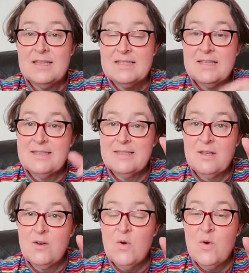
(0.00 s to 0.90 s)
Since
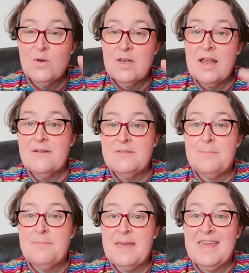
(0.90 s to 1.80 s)
the Lord loves
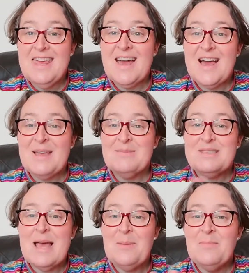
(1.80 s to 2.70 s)
me, I'm
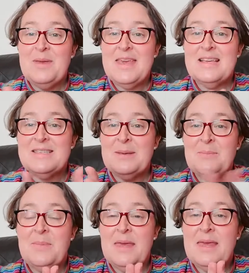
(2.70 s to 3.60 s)
as happy as can
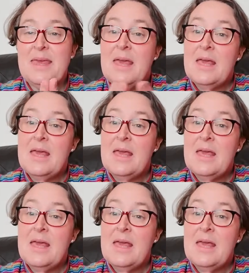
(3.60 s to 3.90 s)
be.